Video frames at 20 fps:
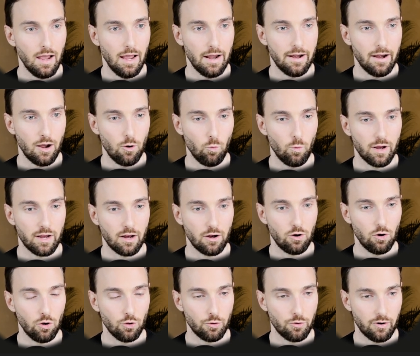And now we can
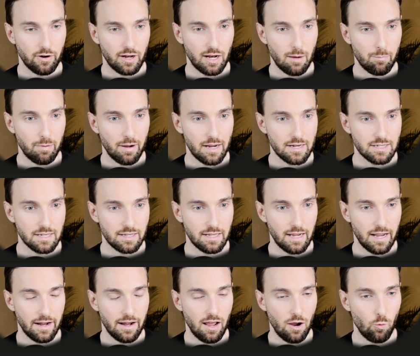go to our
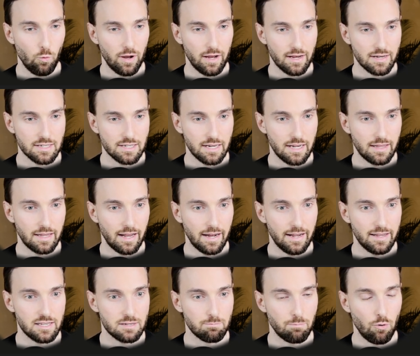capacity and now we can see that
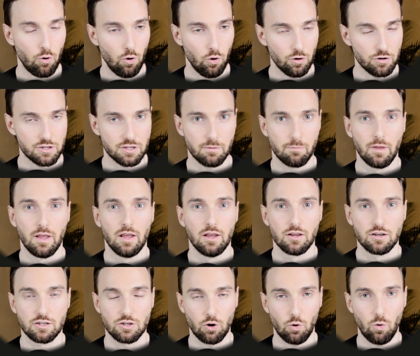it's paused.
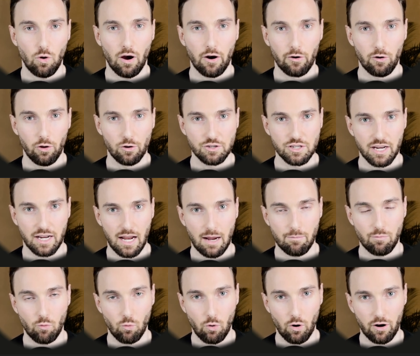So our Logic
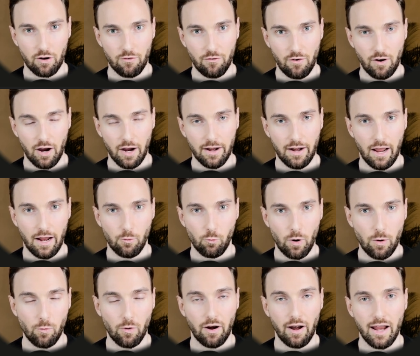App worked fine and
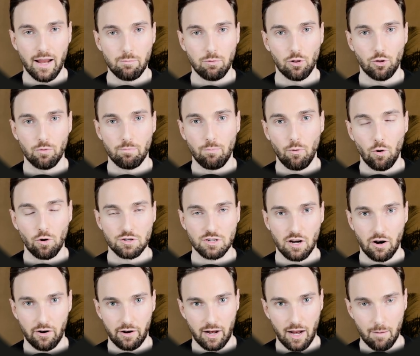we were able to pause
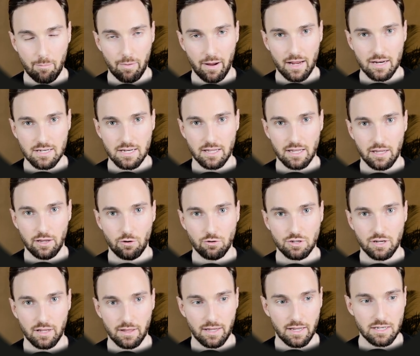our capacity
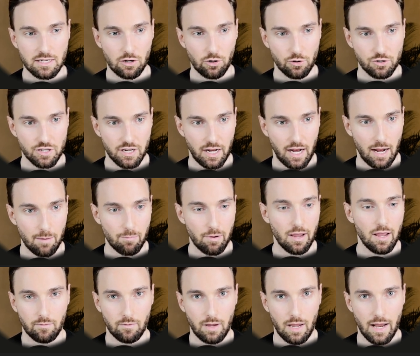using this Logic App.
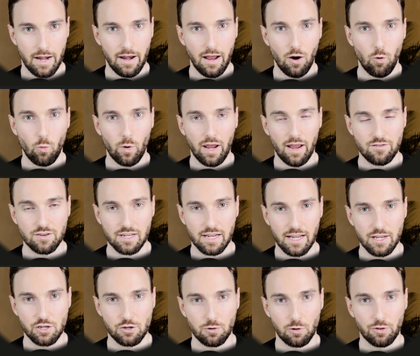And now we have
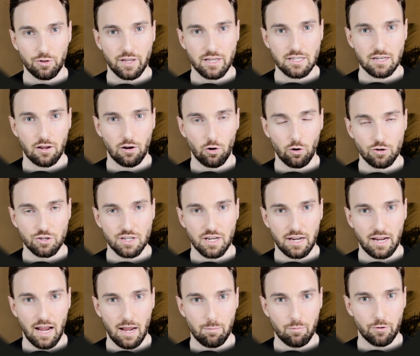scheduled this
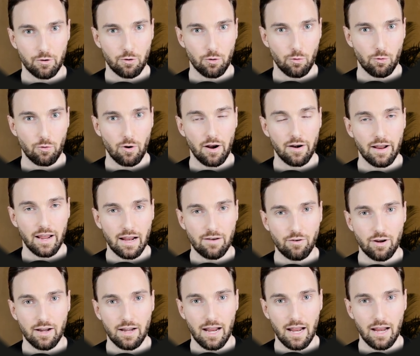Logic App to run
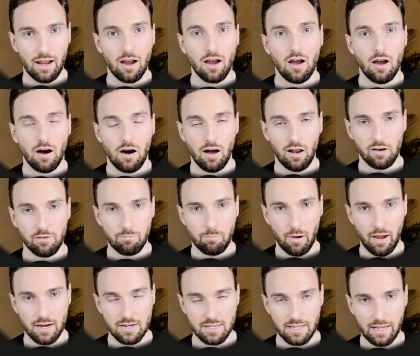every day
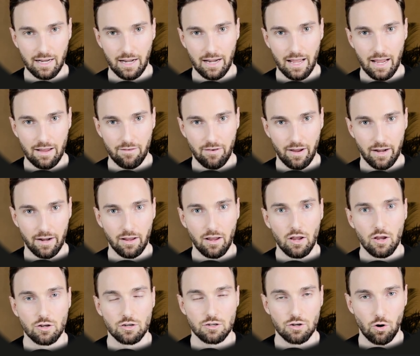11:30,
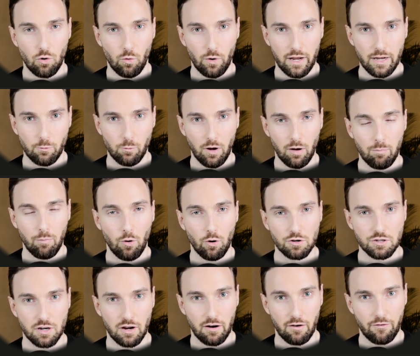so it will
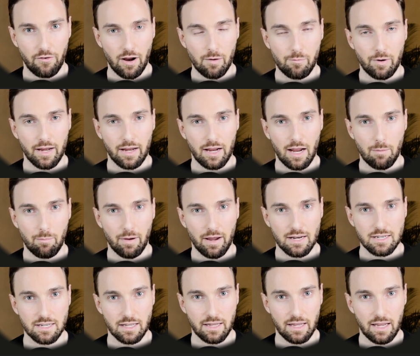pause our fabric
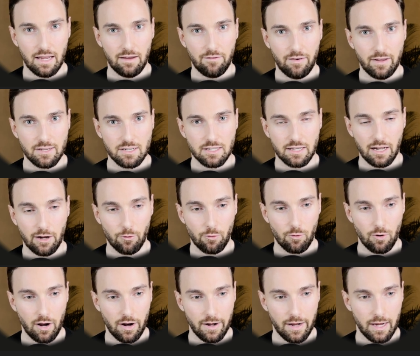capacity if it's still
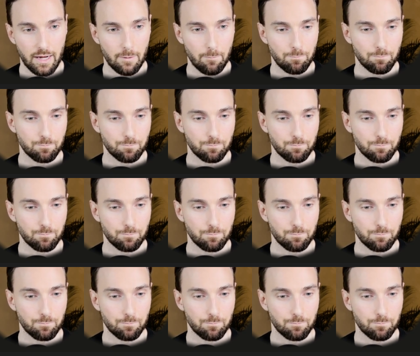running.